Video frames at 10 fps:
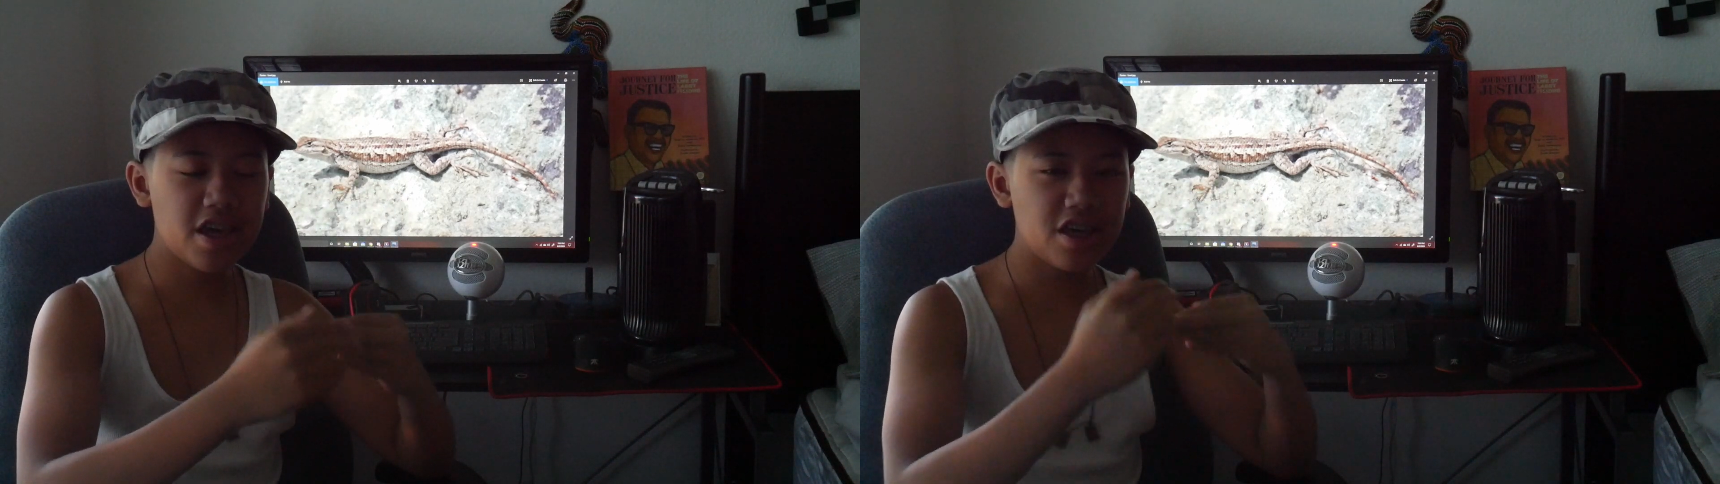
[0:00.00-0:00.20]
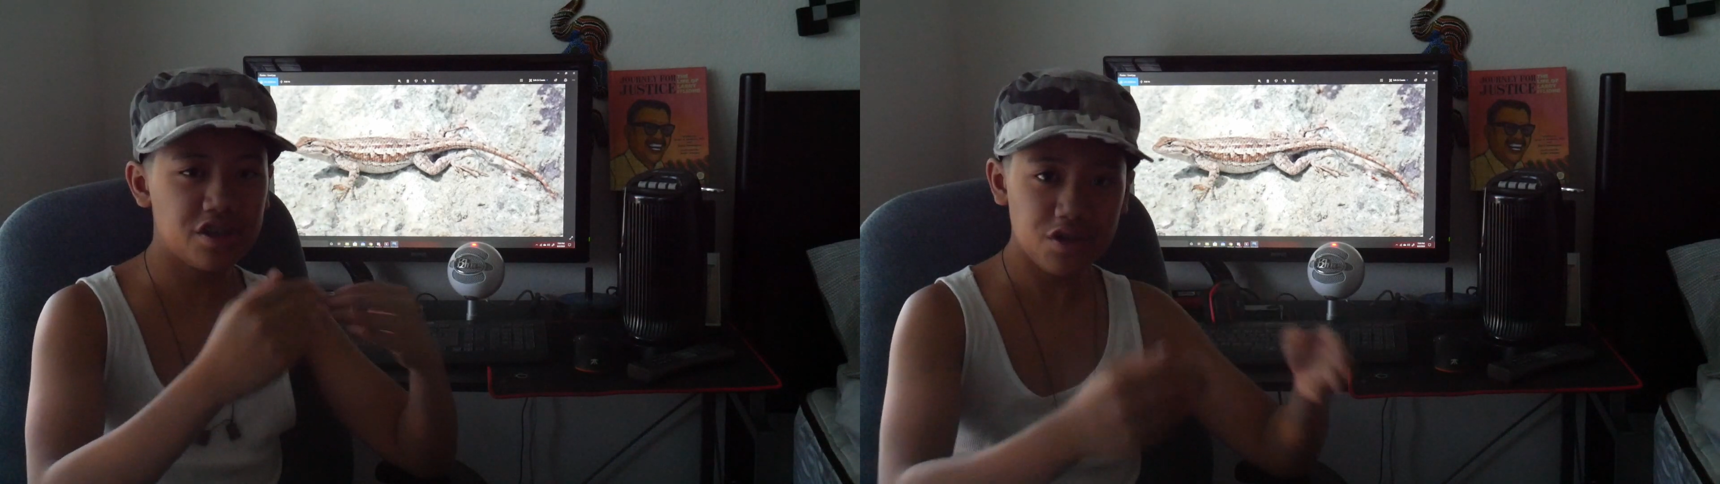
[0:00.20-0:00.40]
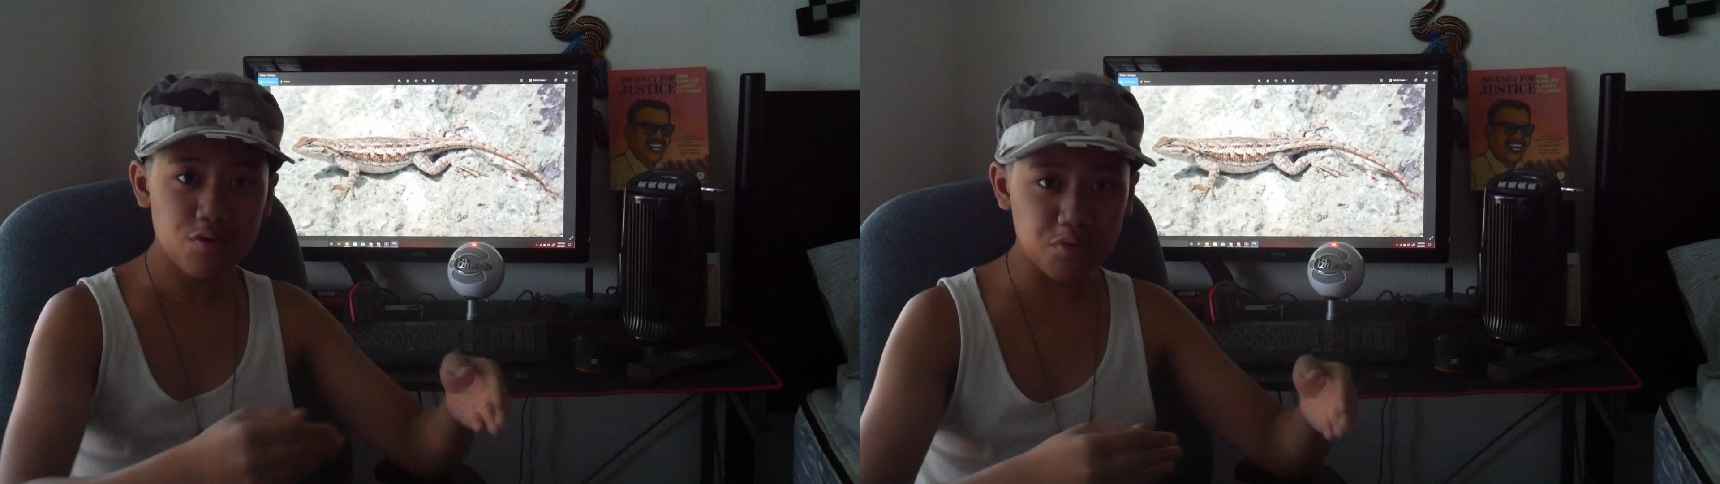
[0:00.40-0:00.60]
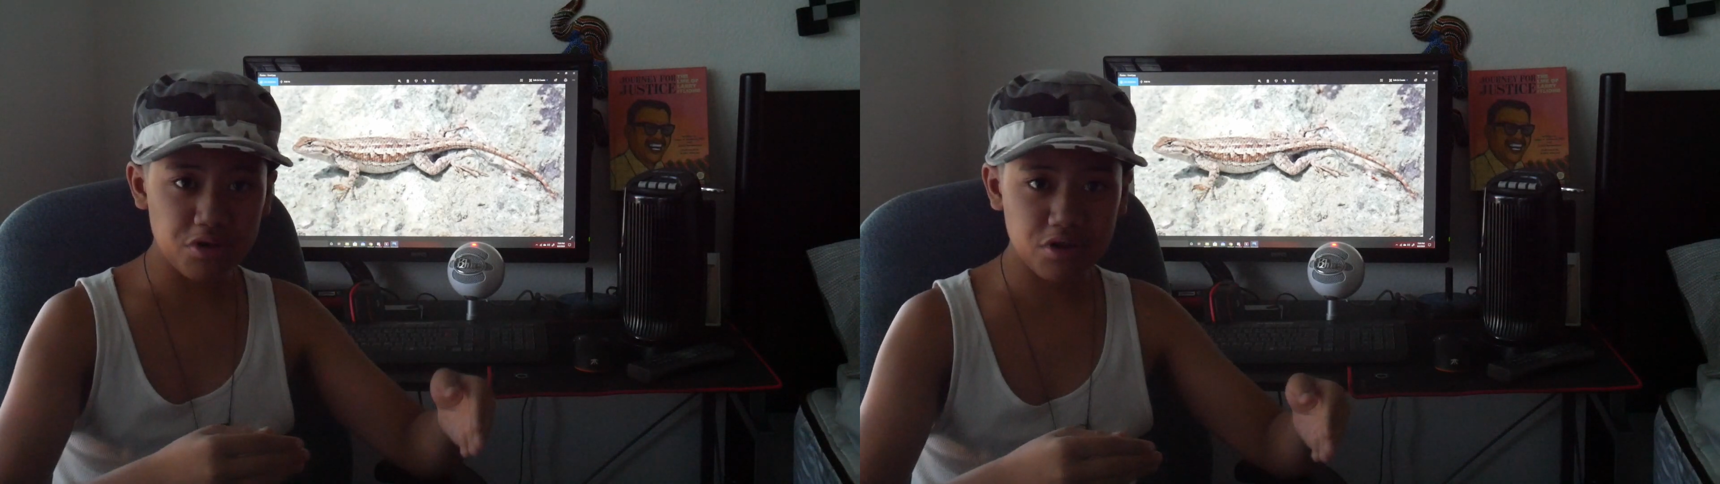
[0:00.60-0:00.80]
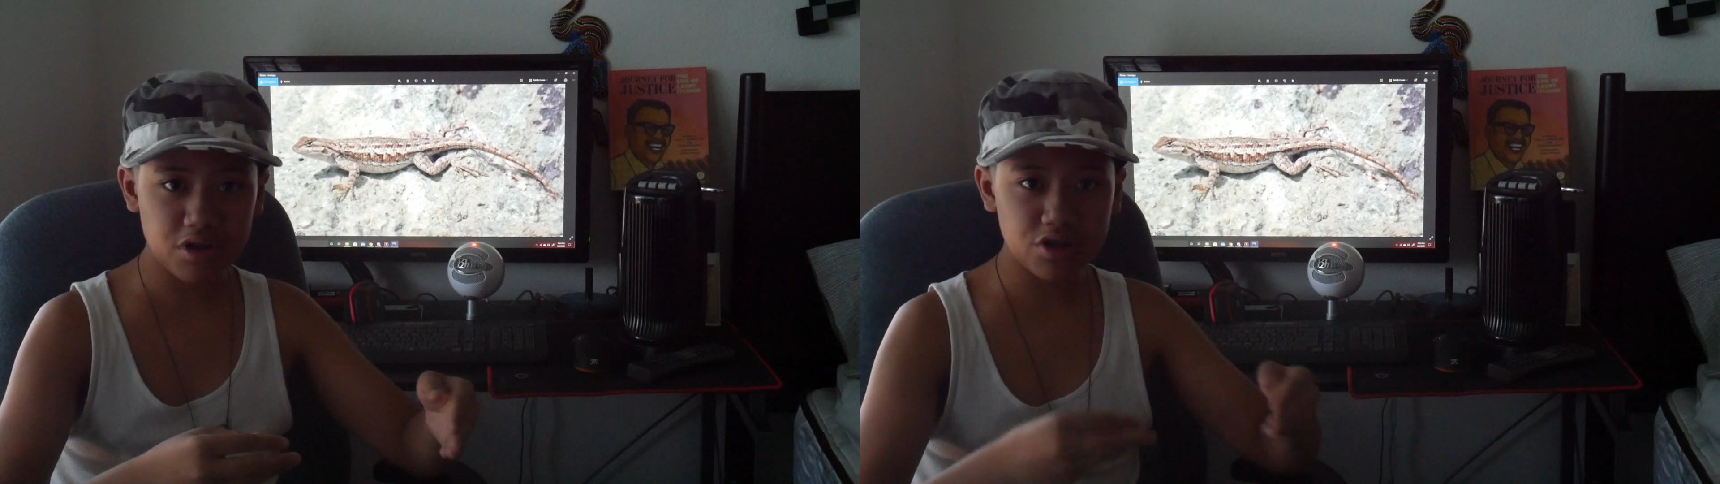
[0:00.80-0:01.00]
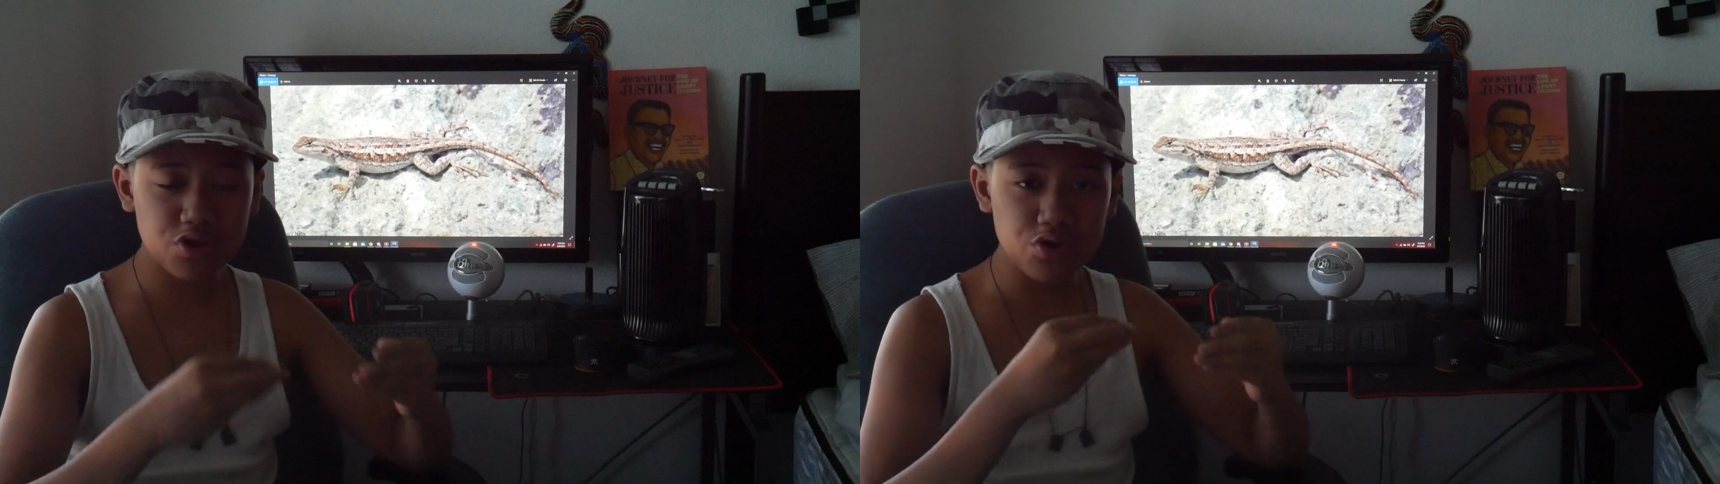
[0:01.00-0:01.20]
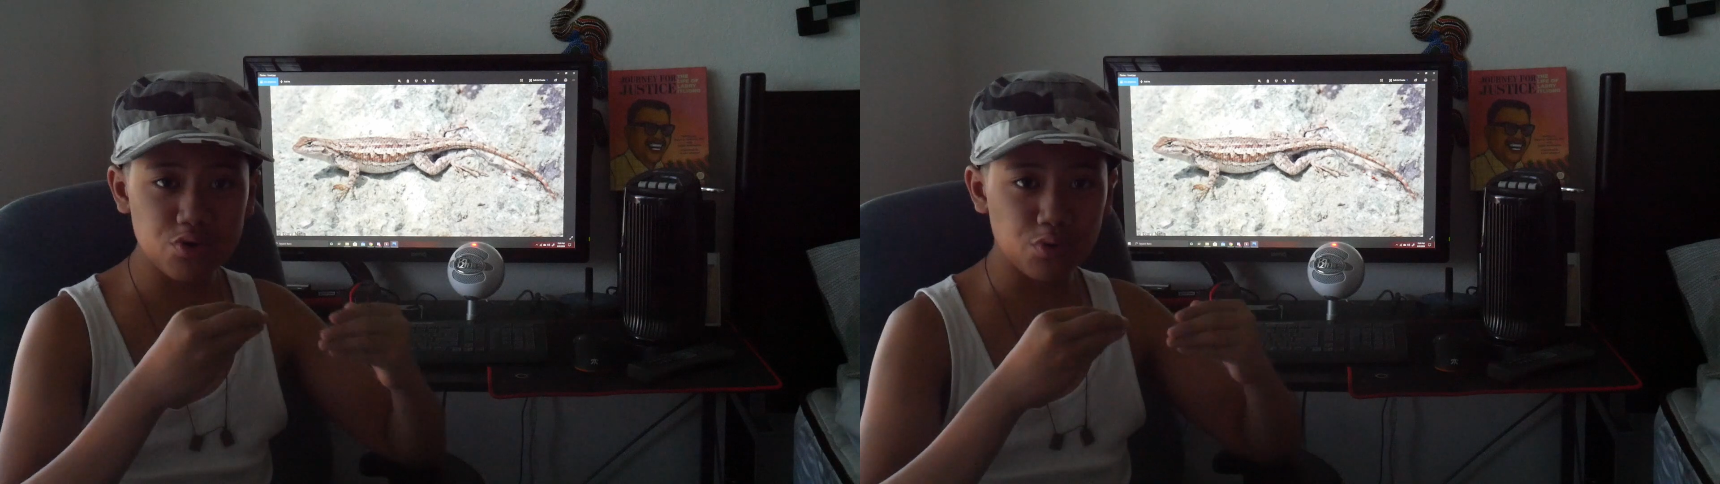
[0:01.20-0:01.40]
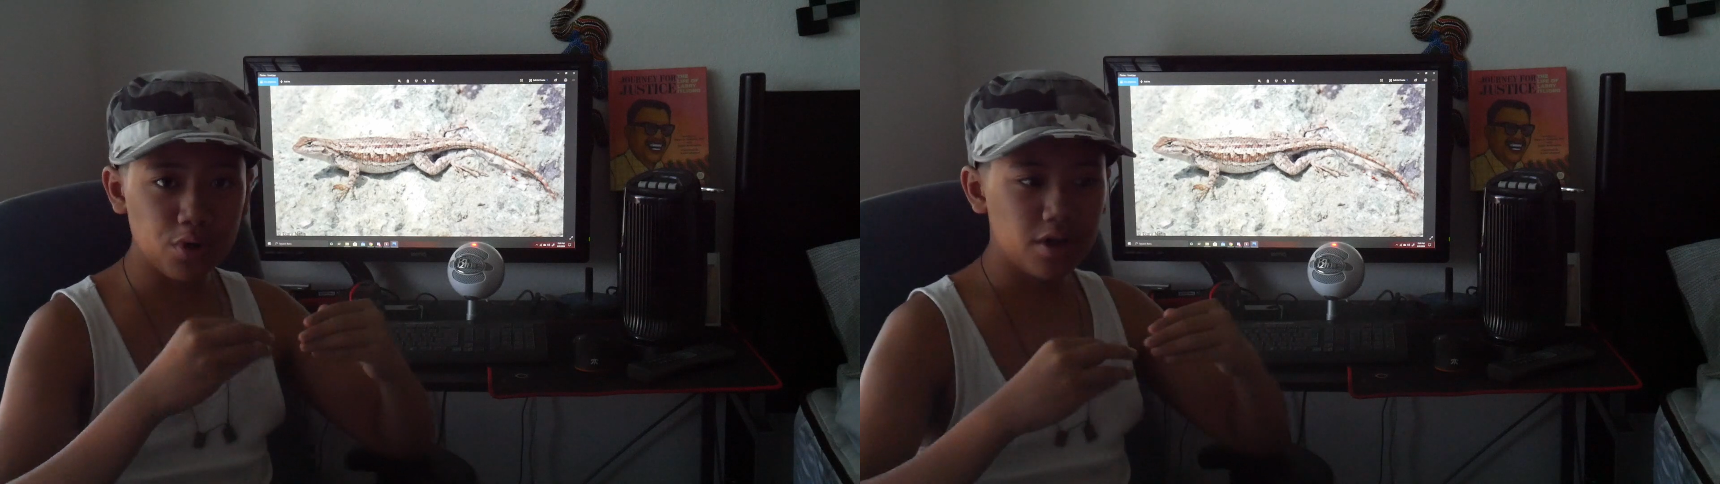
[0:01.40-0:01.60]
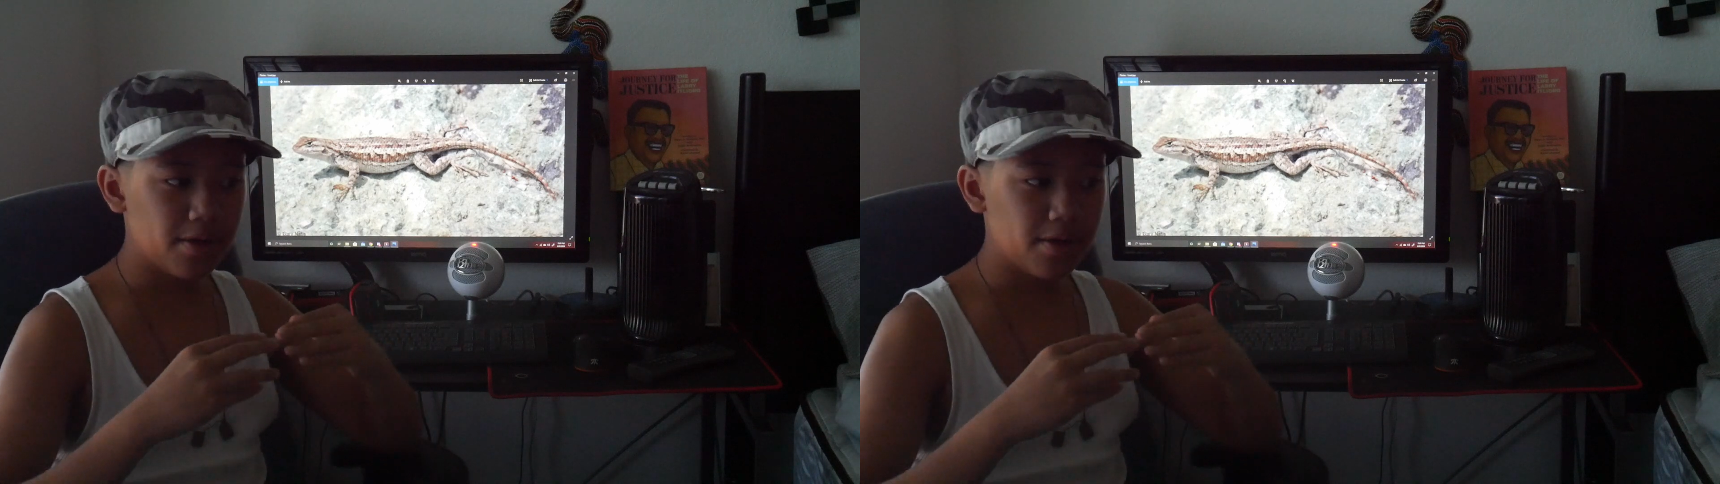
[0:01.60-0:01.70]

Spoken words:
get used to